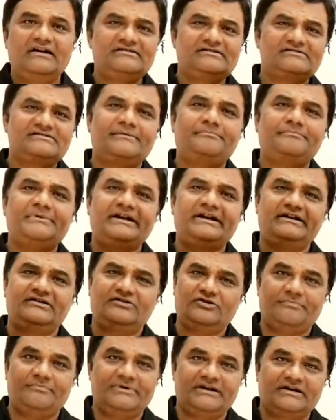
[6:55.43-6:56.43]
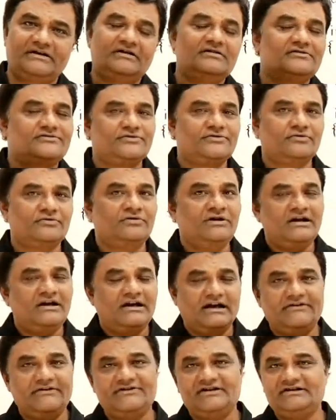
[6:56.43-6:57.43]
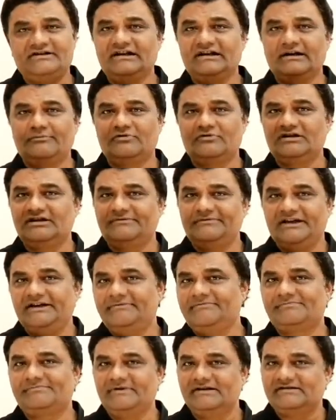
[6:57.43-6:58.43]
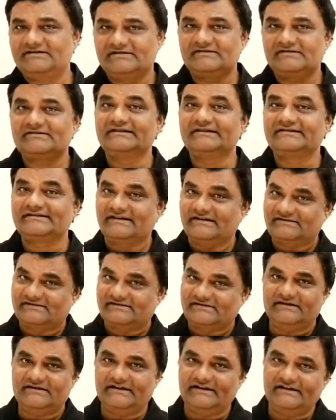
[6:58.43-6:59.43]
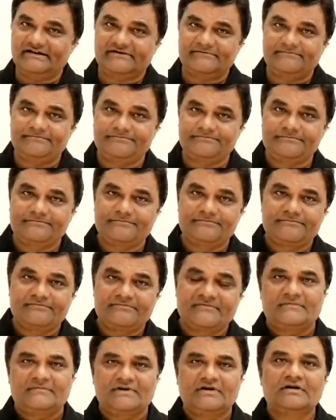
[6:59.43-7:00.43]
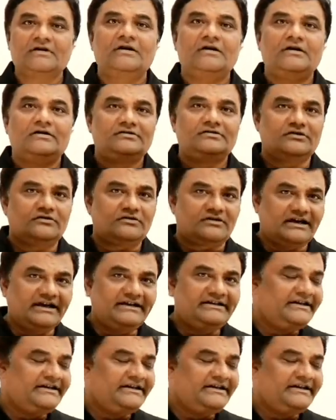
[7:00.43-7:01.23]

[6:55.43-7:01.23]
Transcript: It's a separate topic. So everything about the namespace is discussed there. Now